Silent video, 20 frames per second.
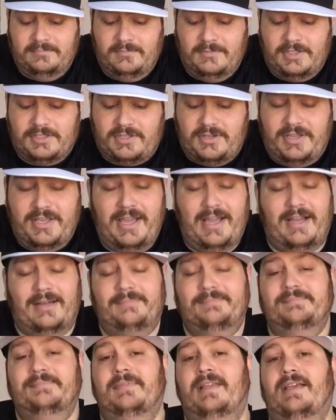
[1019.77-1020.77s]
so yeah,
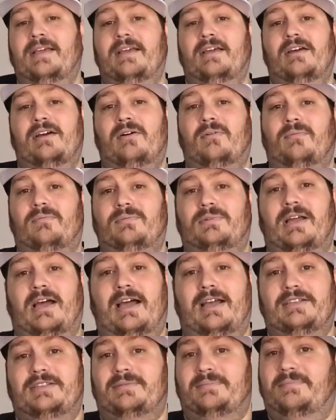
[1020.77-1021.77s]

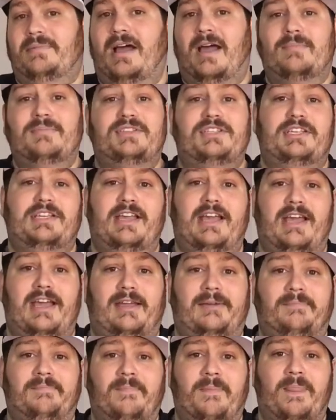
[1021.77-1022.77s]
guys, I'm
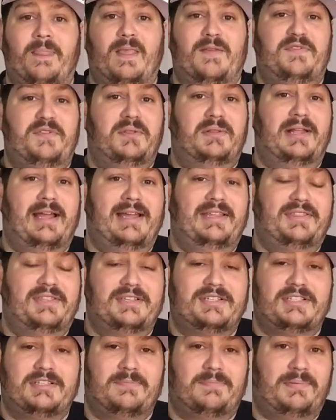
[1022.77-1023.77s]
CA. If you like
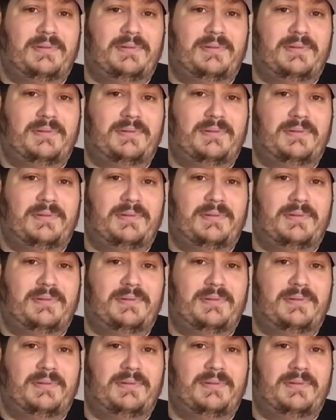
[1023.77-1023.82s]
this,